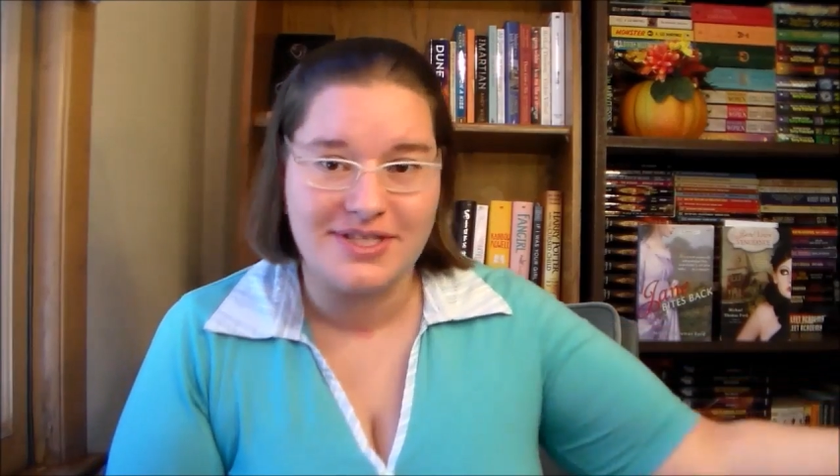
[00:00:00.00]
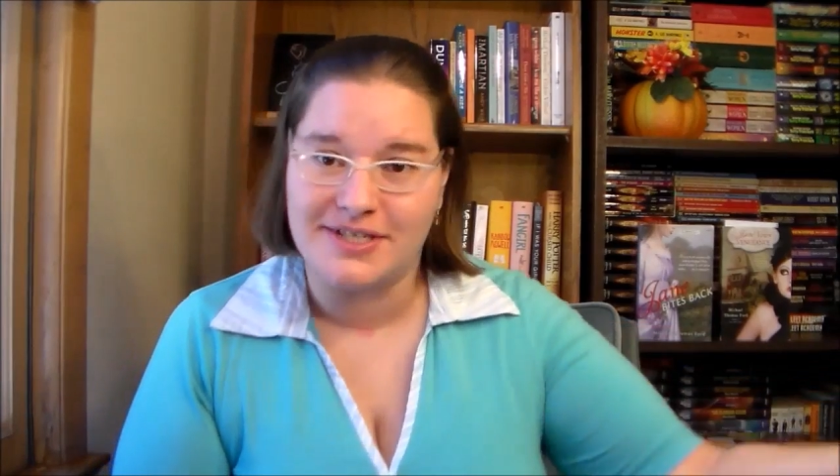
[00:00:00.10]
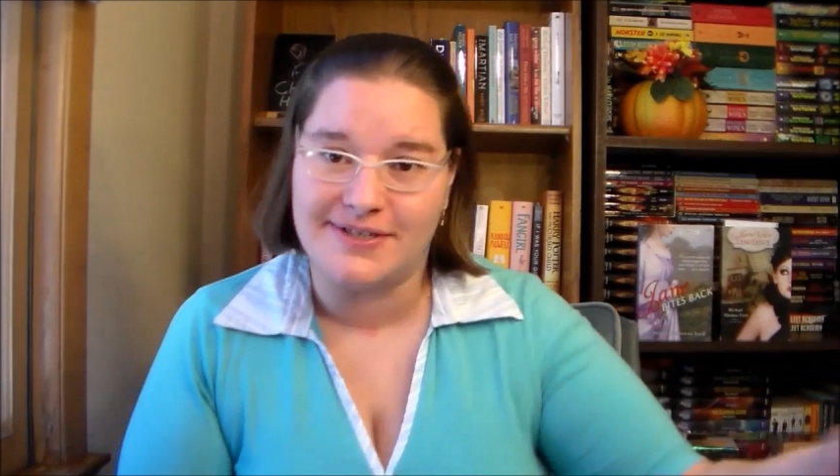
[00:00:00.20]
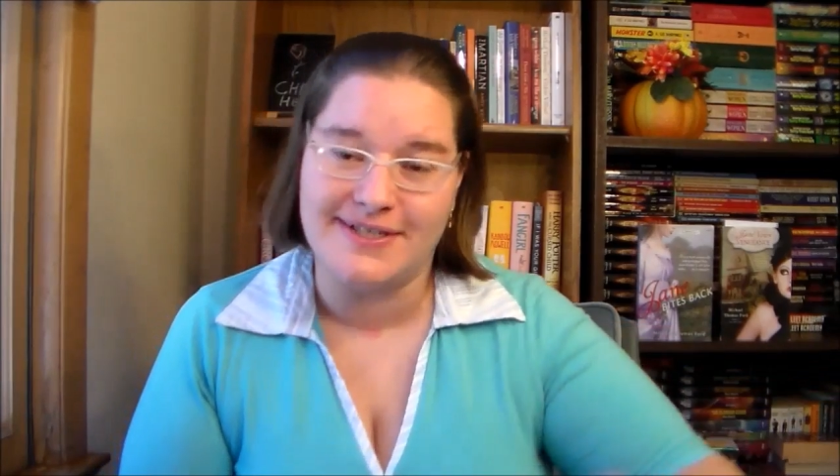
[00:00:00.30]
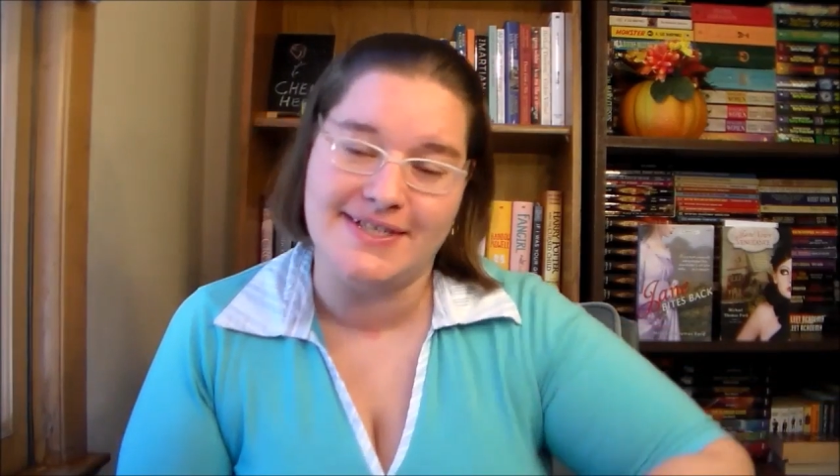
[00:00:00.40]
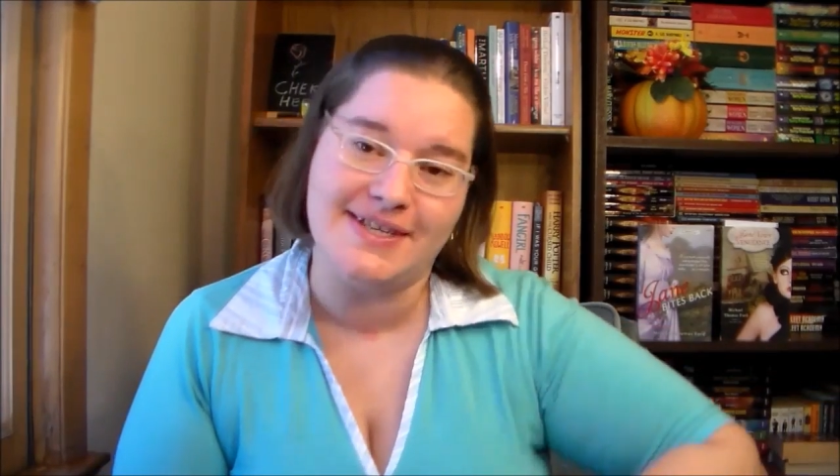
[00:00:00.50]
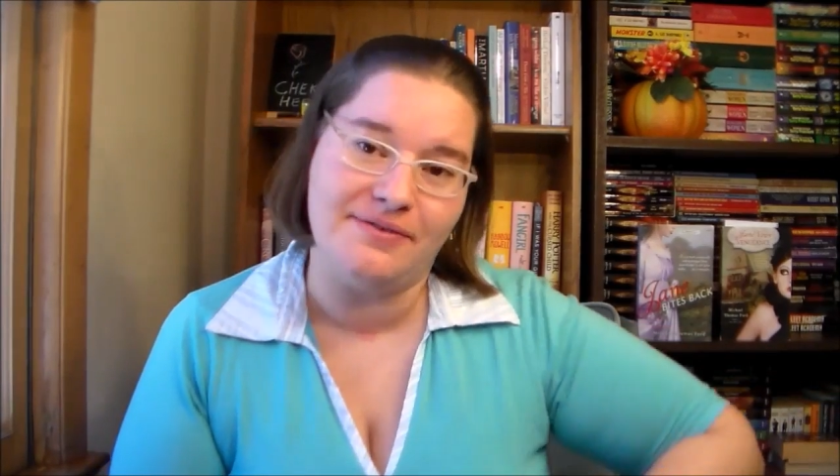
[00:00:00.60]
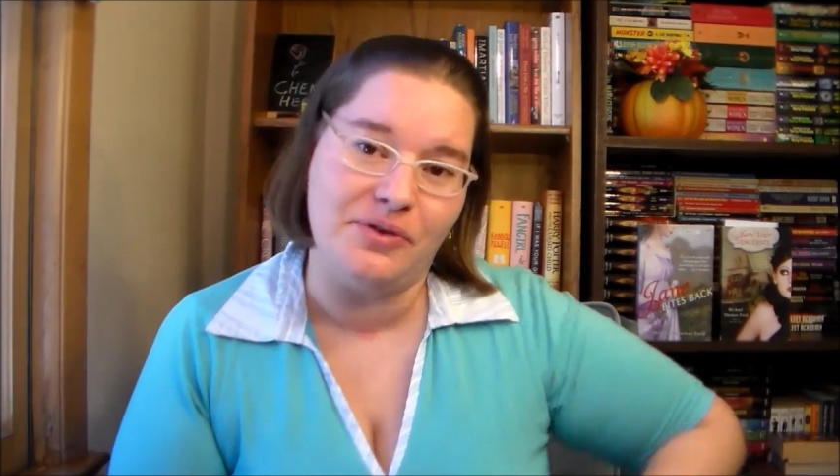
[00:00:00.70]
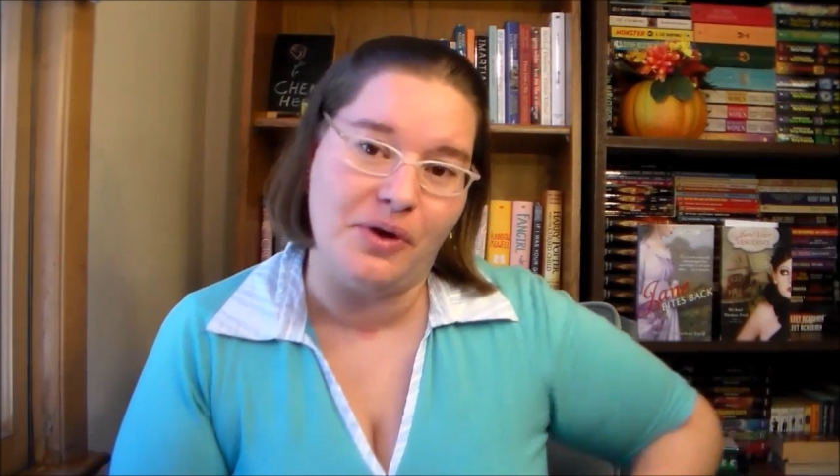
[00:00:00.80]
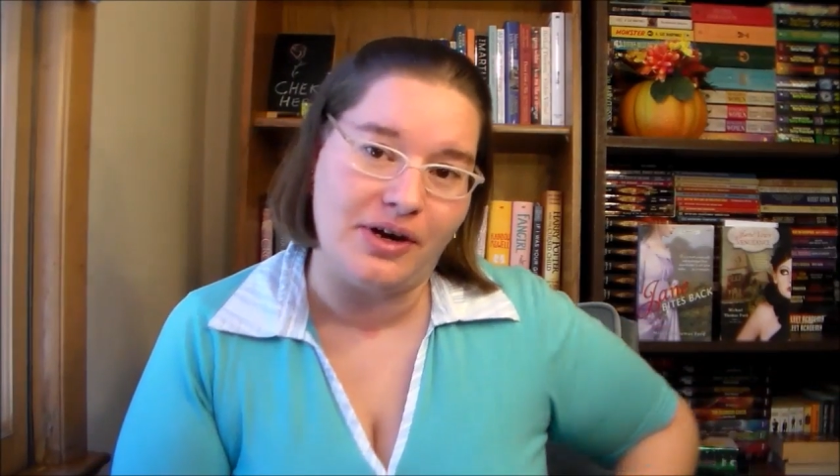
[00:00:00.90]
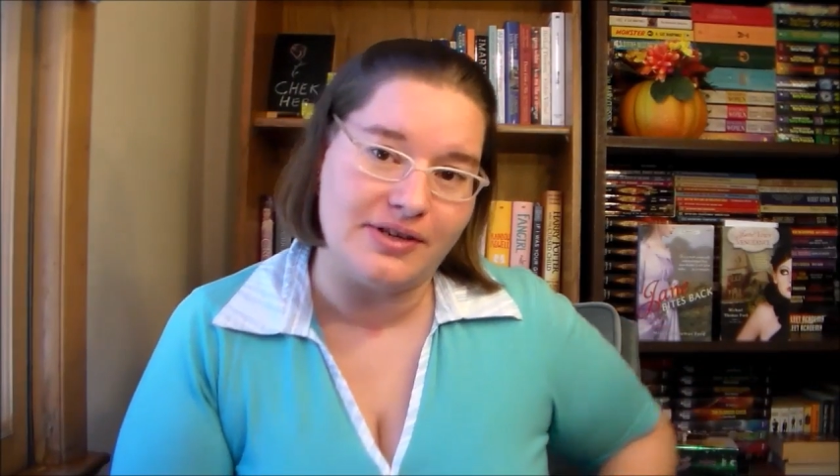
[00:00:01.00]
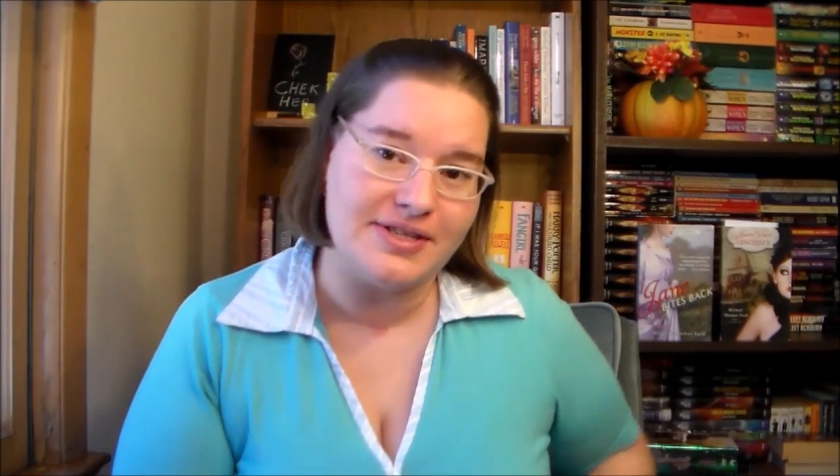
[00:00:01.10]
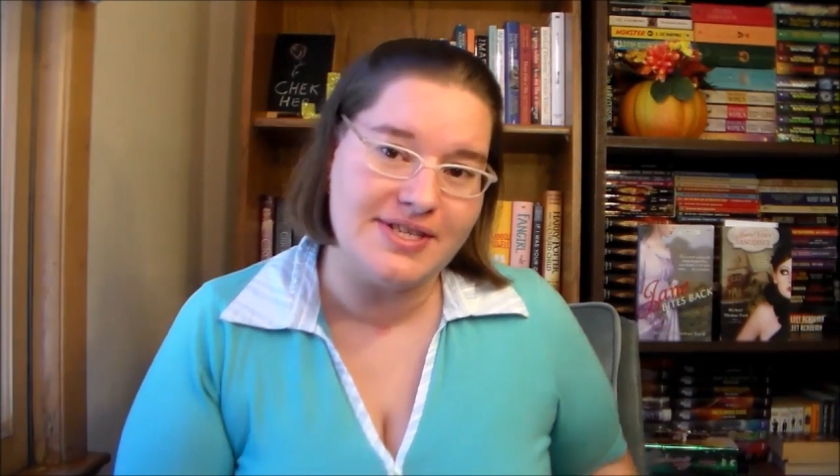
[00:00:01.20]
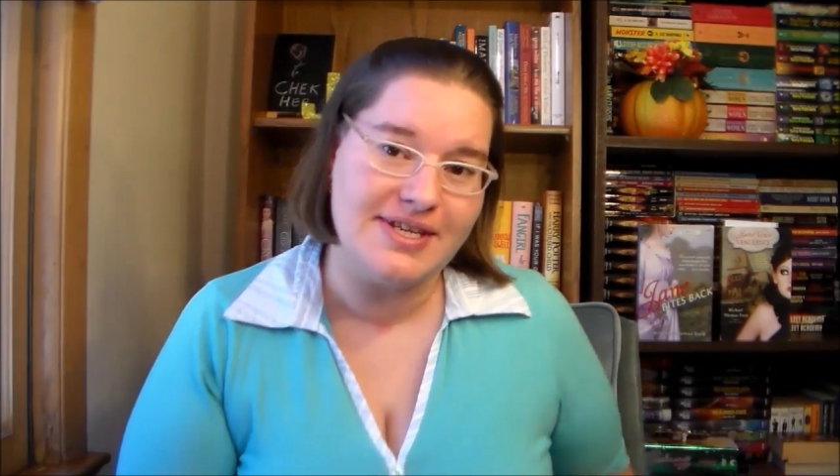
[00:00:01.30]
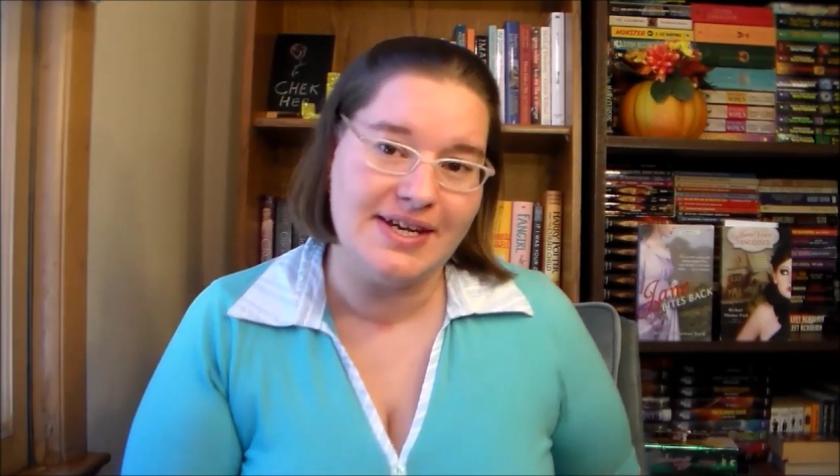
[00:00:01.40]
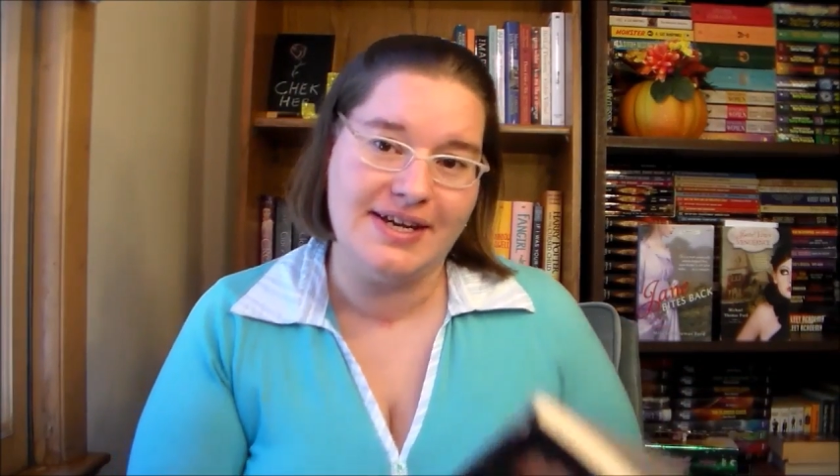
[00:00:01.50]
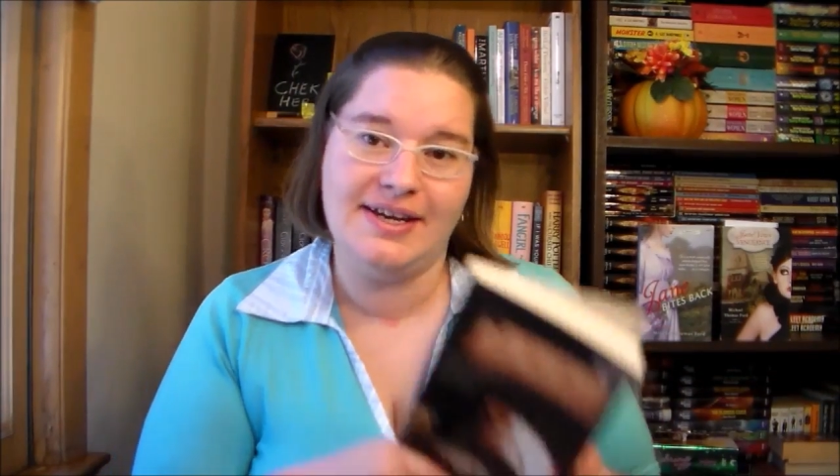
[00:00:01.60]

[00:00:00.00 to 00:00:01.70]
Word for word: series if you aren't.